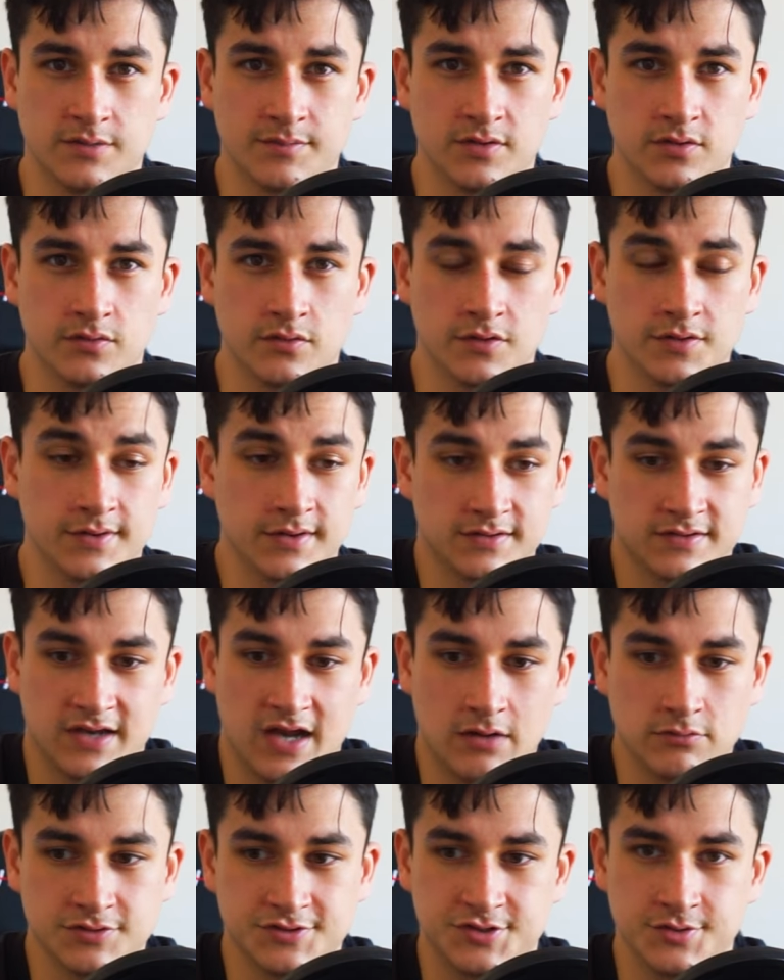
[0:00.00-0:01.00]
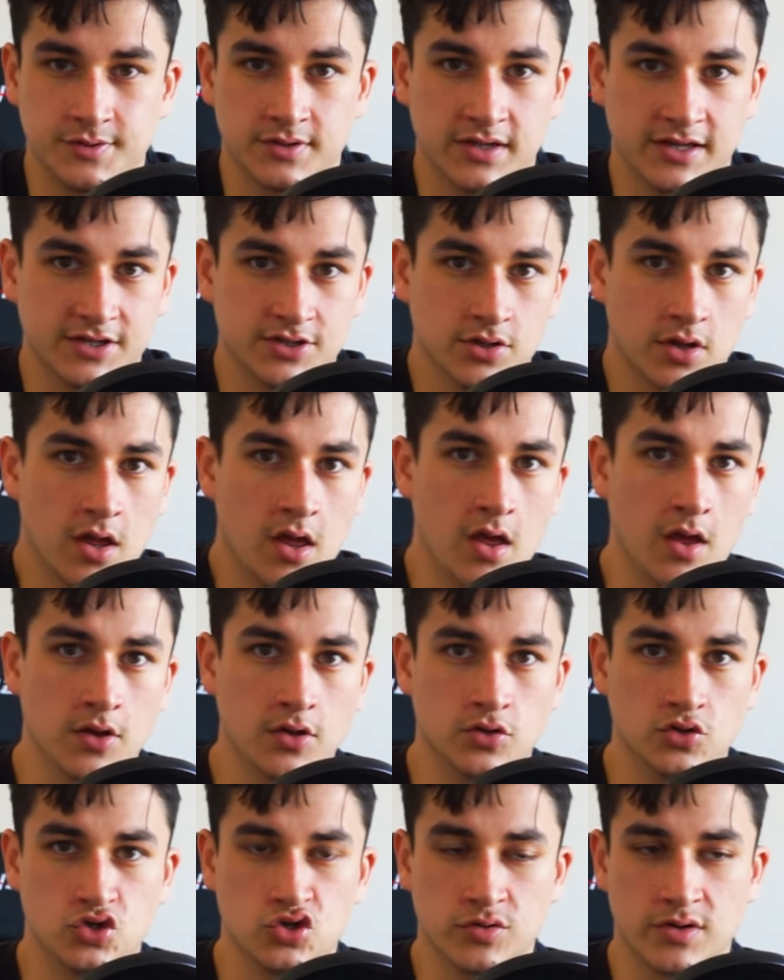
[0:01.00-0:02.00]
to be the things that I was doing, like
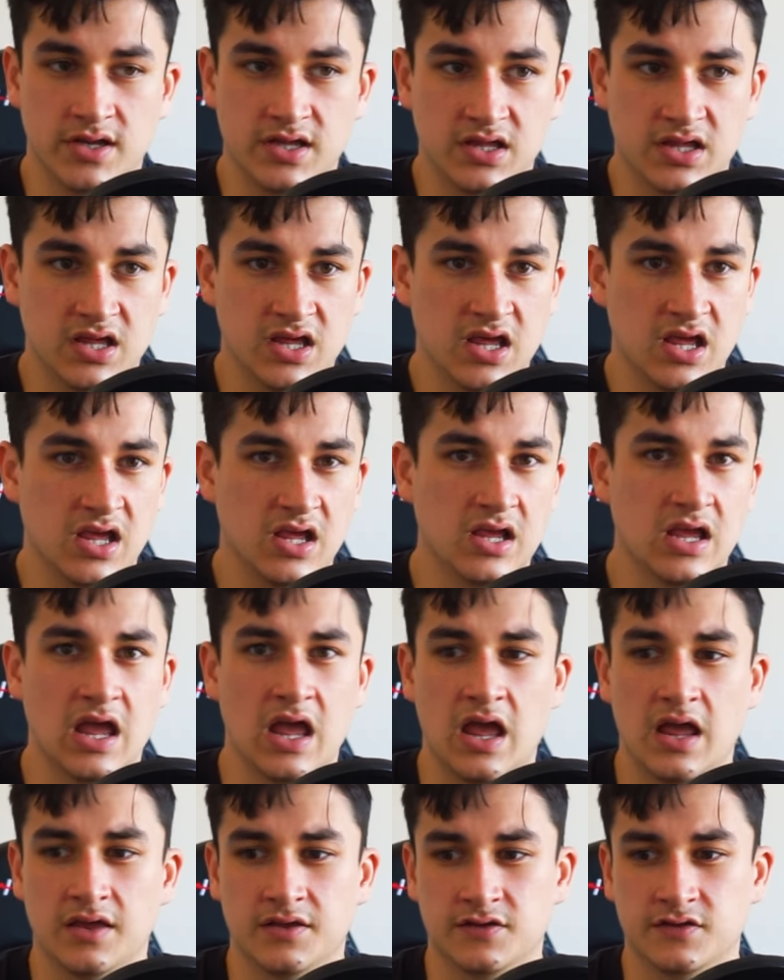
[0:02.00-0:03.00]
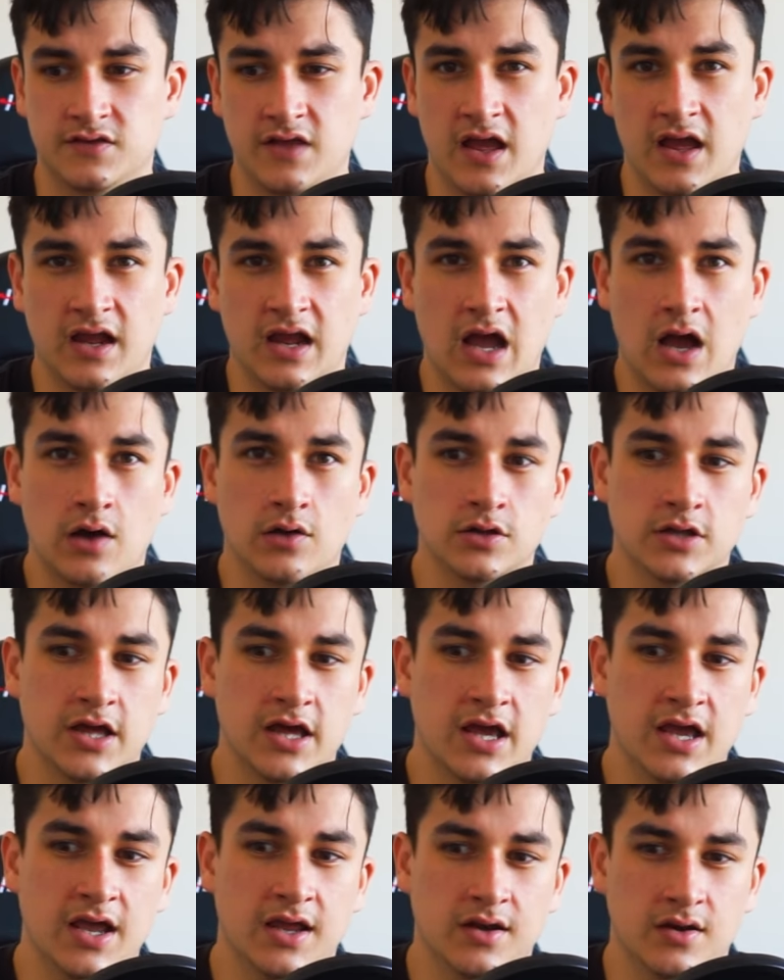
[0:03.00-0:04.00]
drinking, staying out
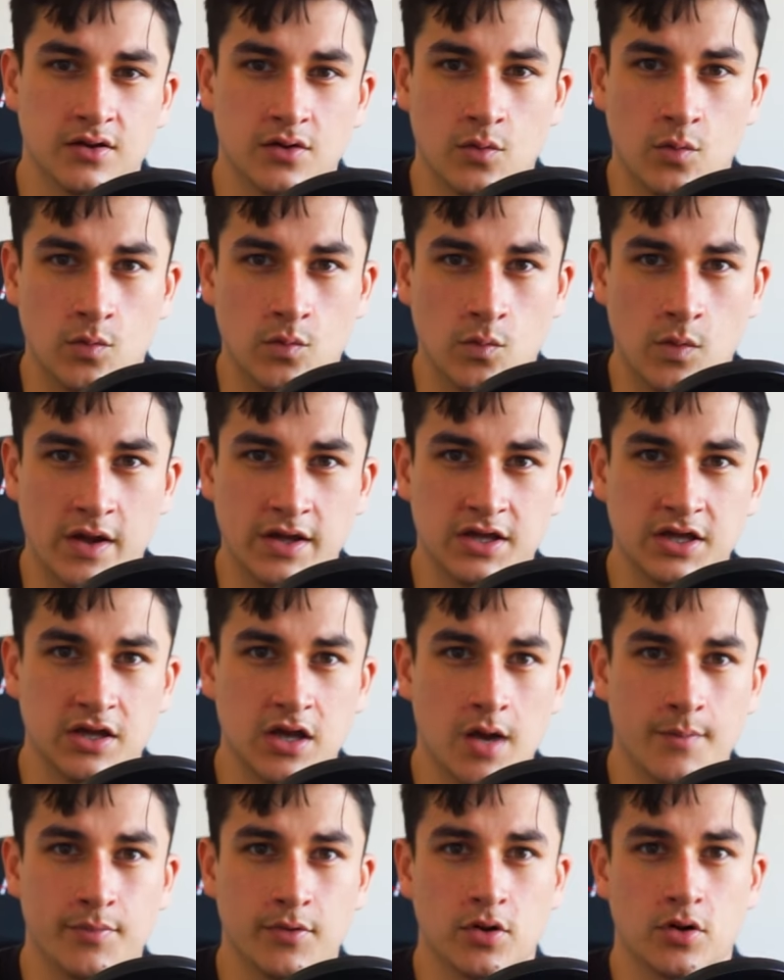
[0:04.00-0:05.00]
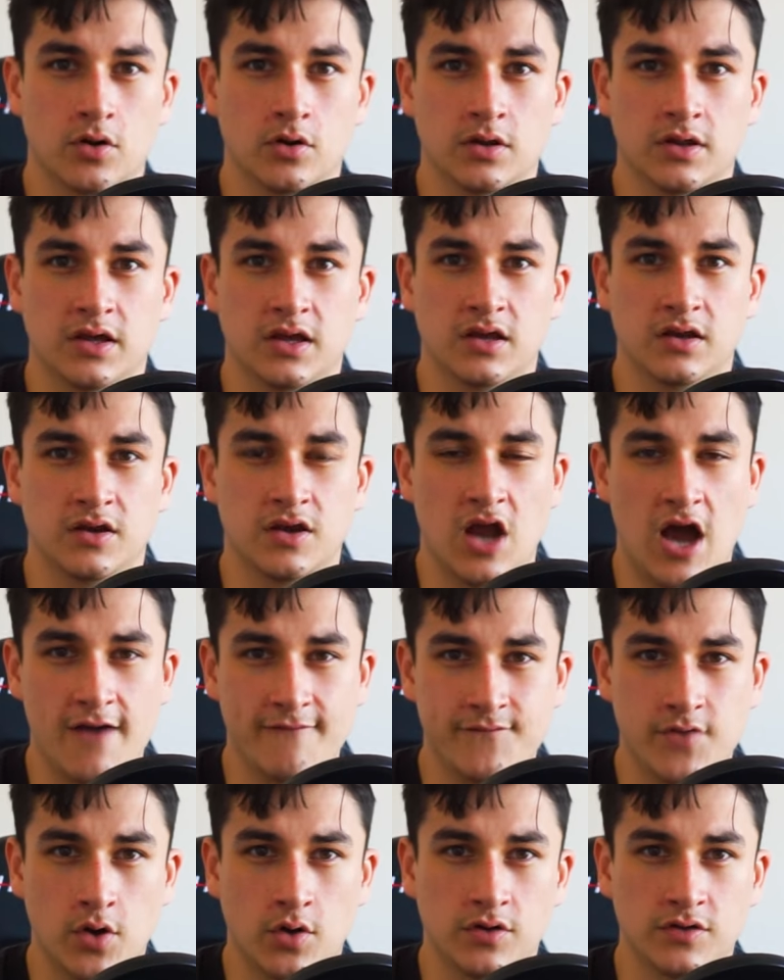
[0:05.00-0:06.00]
late, waking up early,
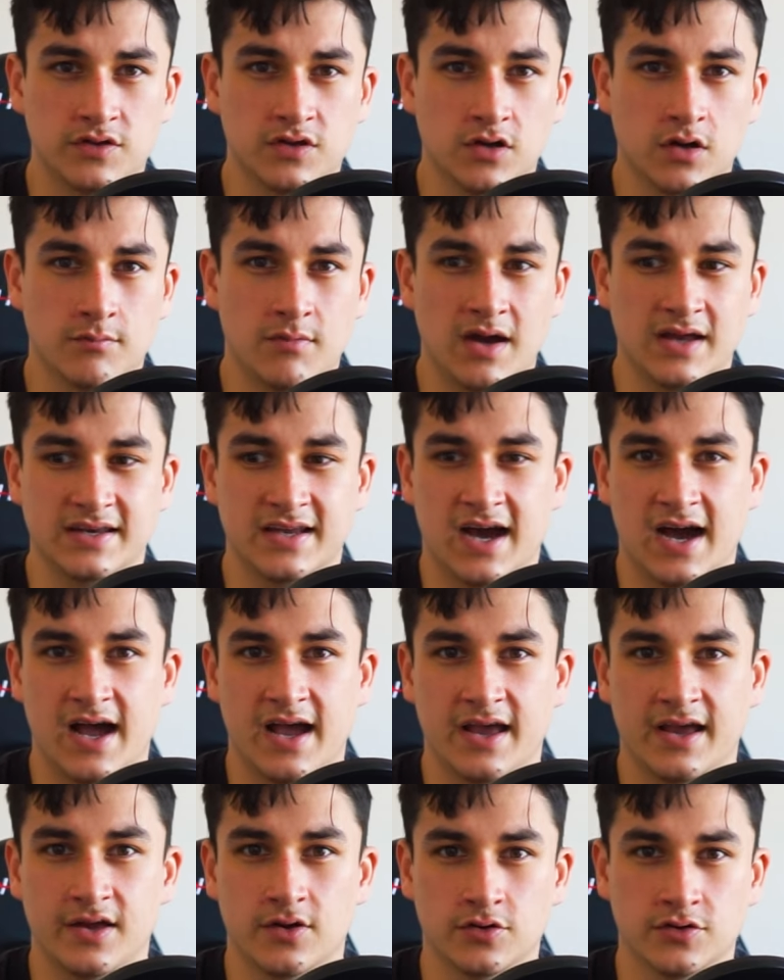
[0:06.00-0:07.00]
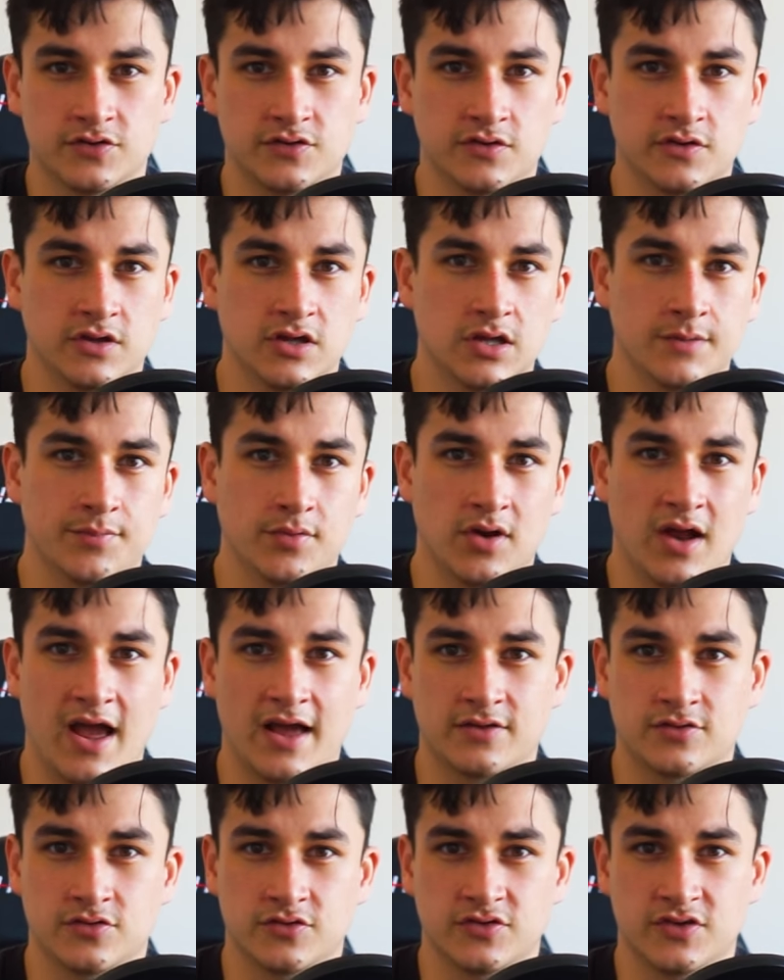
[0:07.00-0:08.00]
not focusing on my diet or sleep or
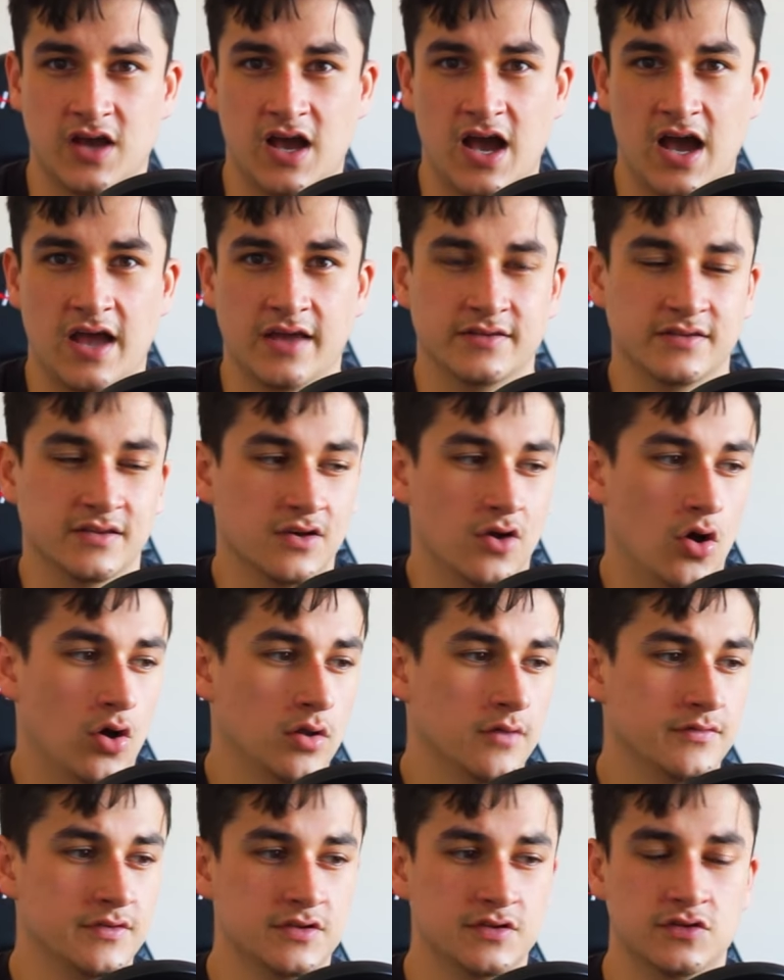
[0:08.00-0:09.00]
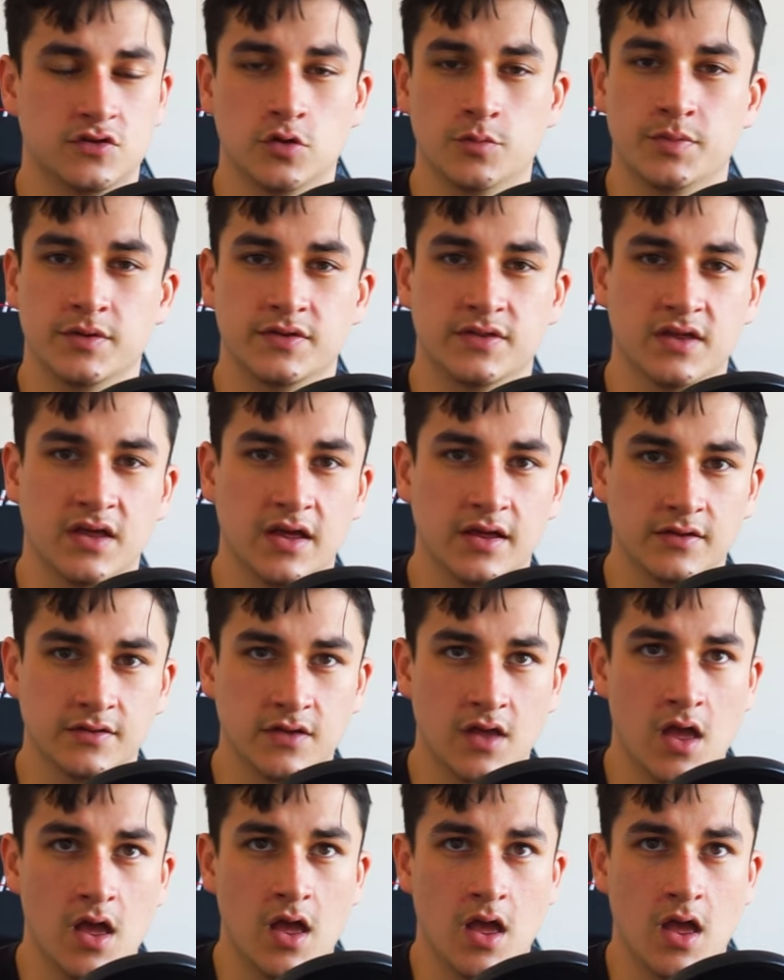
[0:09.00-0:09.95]
exercise and all of these stupid things.